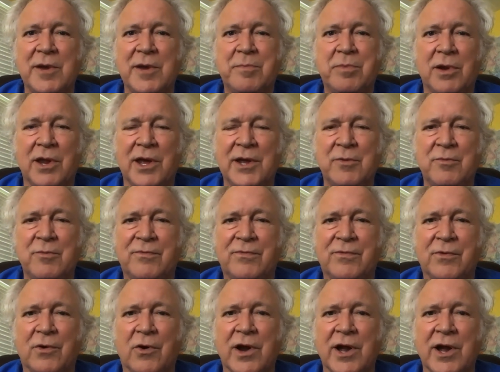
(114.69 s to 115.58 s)
He played
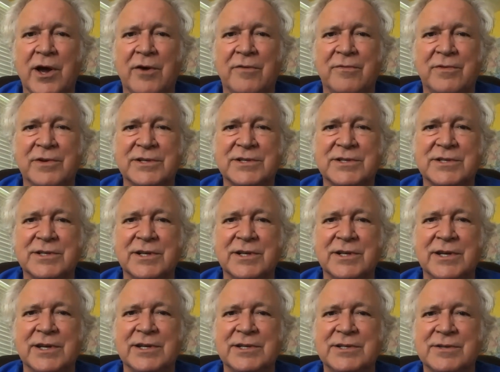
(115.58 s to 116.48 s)
for Elvis,
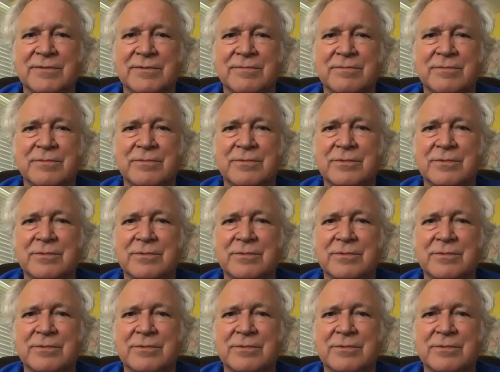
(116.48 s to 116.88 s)
and he's a